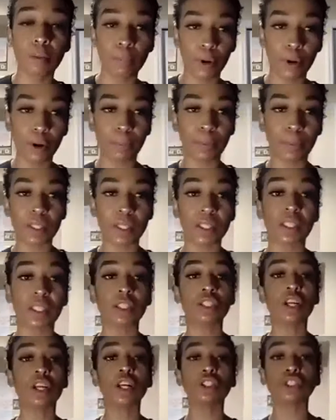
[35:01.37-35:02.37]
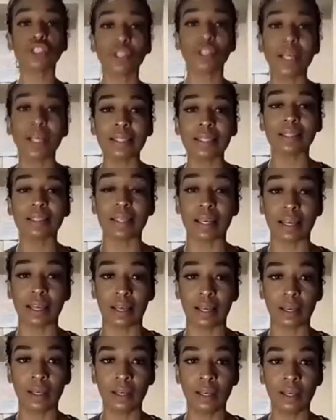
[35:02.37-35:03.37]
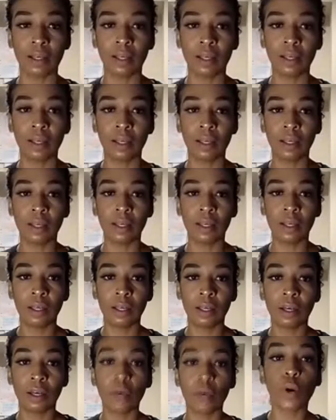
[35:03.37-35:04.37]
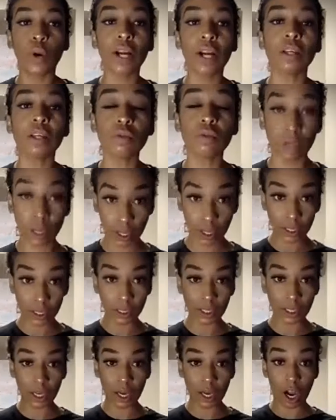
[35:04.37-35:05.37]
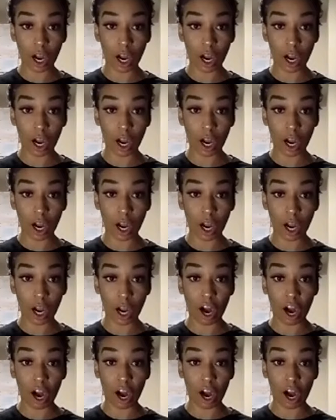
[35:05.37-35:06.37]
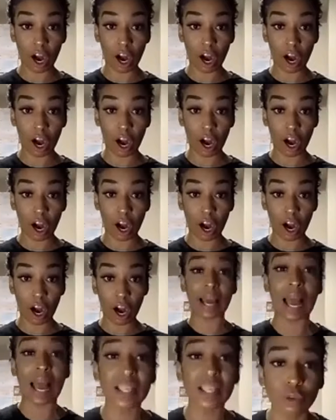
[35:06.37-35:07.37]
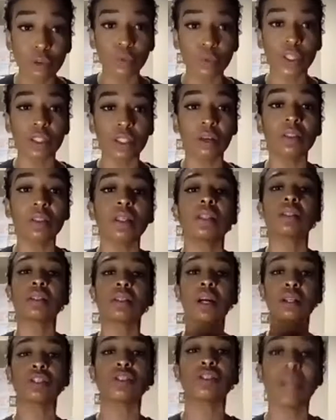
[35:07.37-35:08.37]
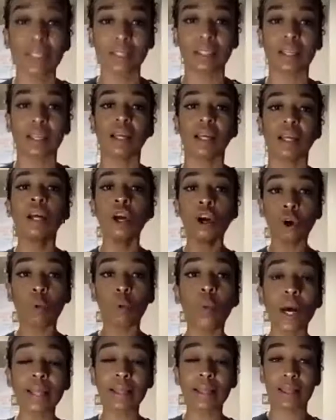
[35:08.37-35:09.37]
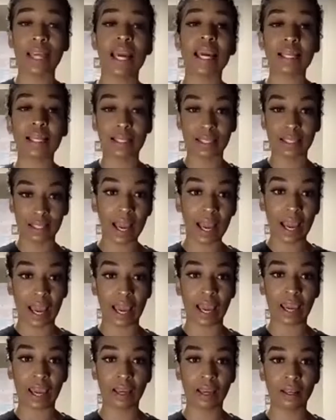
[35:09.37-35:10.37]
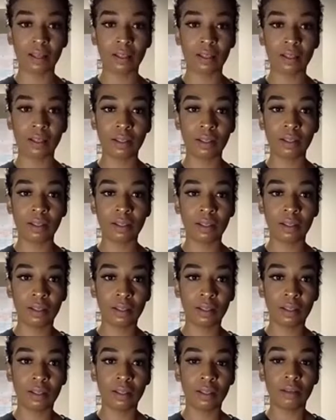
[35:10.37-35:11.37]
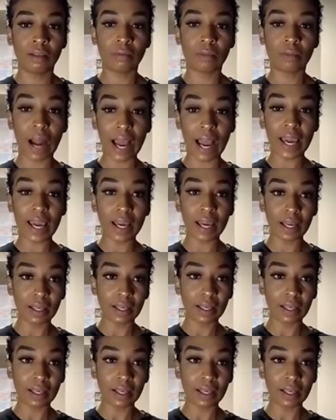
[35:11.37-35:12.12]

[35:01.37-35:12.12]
your purpose is. Start trusting where you currently are. Find somebody that has the results and start trusting what they say, right?